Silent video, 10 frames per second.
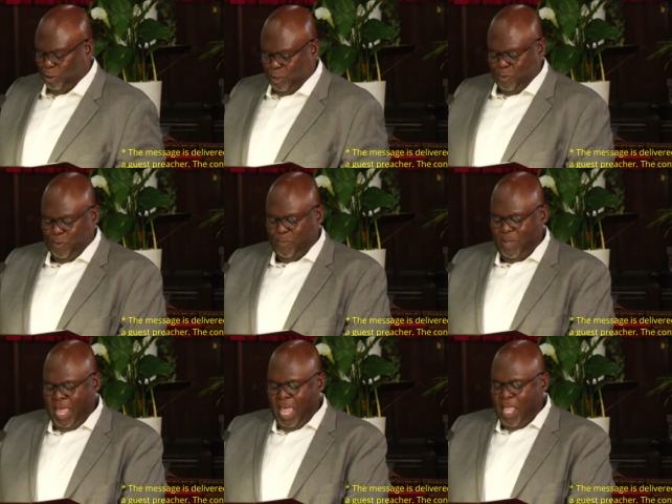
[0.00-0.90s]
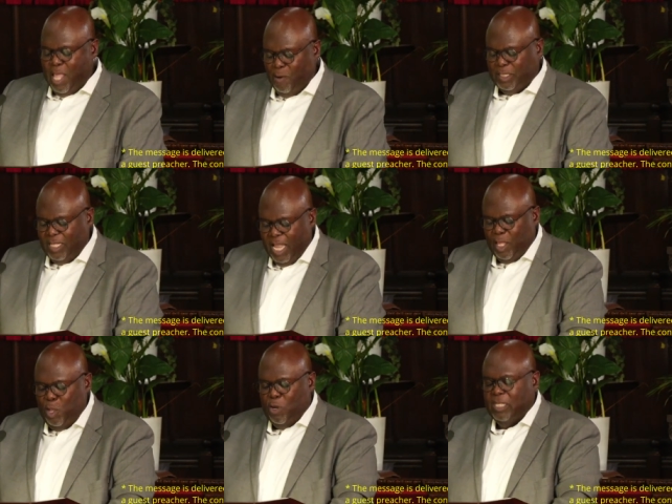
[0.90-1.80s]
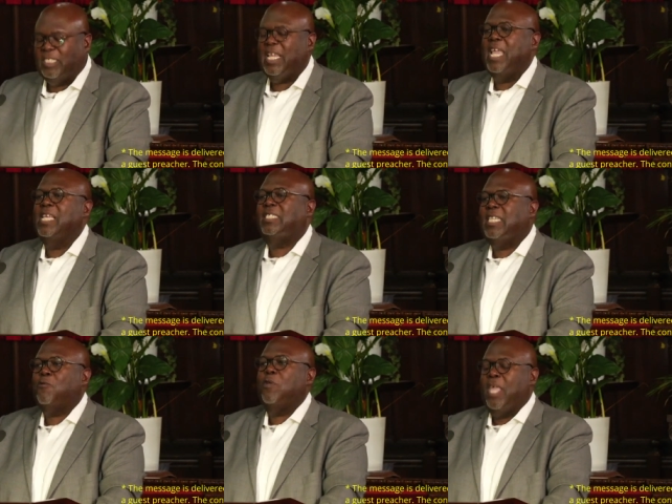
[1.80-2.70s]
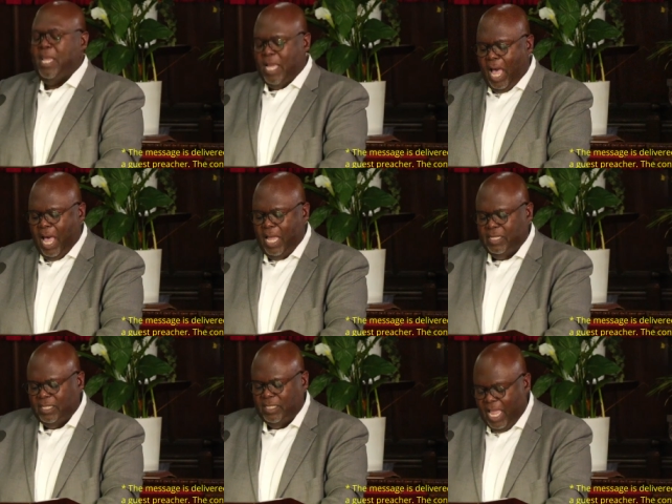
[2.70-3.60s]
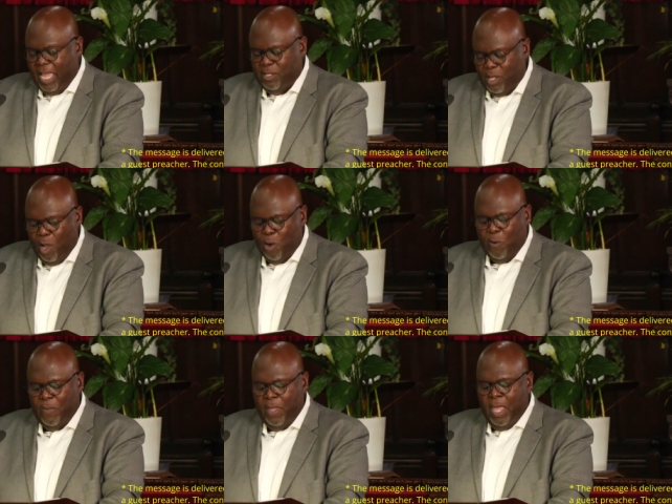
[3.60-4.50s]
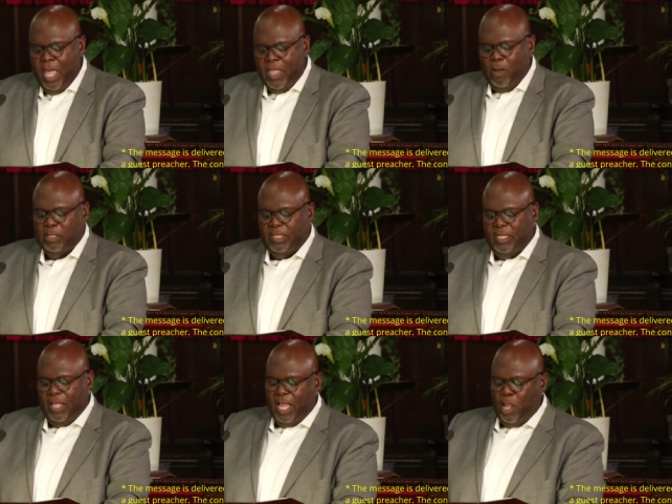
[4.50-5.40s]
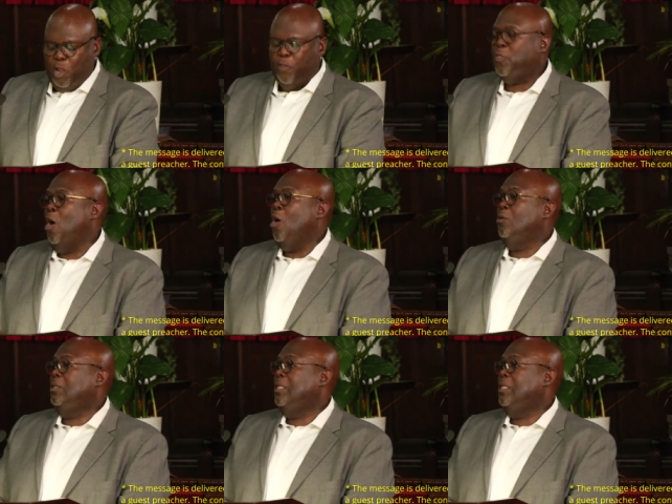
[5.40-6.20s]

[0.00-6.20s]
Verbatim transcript: you. There is nothing you can say in secret that God does not know. There's nothing in your thought